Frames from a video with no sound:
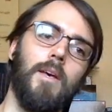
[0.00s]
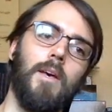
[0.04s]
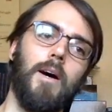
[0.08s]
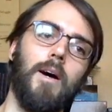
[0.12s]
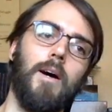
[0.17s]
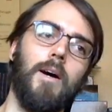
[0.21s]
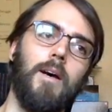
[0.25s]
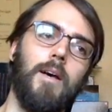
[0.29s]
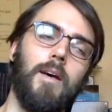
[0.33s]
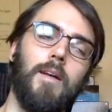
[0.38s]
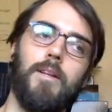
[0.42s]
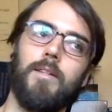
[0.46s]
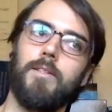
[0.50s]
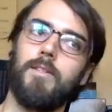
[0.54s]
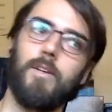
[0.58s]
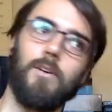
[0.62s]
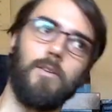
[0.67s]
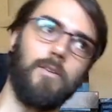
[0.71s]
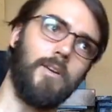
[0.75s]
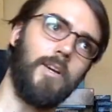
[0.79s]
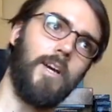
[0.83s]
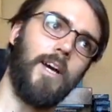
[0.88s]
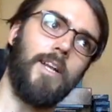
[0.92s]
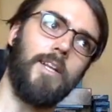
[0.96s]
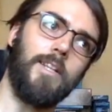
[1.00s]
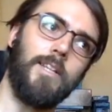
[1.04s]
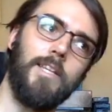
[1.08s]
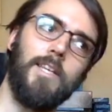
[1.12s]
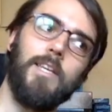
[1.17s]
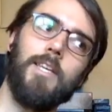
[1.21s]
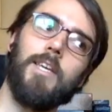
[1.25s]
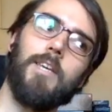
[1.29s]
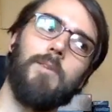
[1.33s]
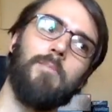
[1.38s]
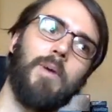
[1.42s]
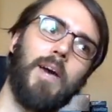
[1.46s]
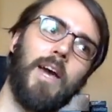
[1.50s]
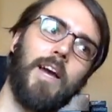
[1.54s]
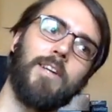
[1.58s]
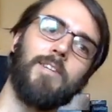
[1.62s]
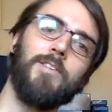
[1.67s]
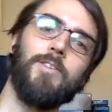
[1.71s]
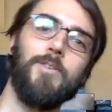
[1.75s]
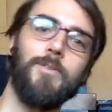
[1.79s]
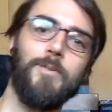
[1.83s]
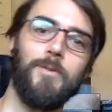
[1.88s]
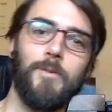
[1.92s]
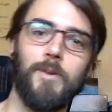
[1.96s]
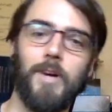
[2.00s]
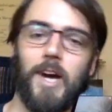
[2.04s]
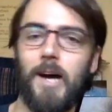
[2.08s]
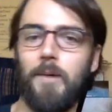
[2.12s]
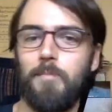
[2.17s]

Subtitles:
And it's all kind of leading back to